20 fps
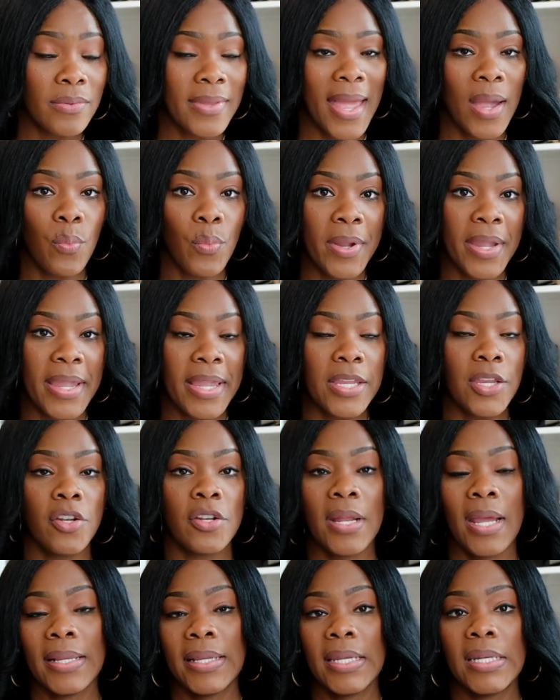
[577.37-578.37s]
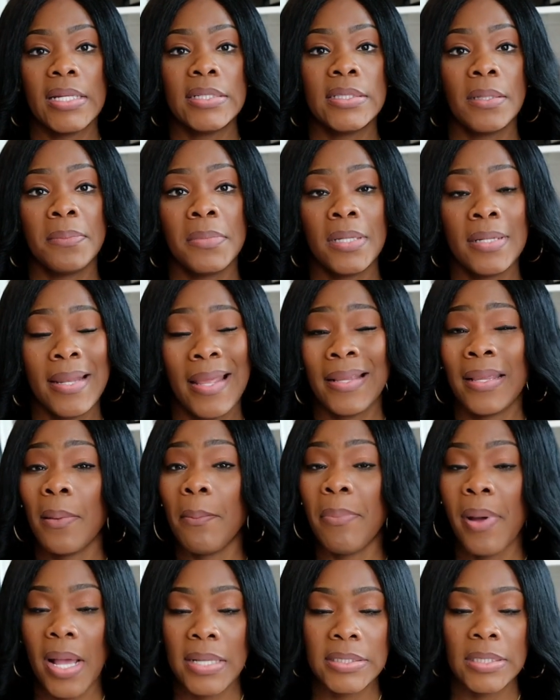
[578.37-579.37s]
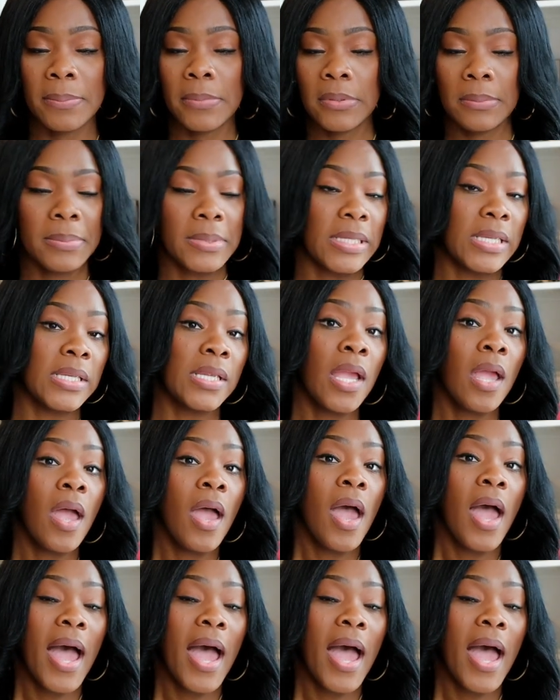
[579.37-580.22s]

That way you're not getting something that can possibly be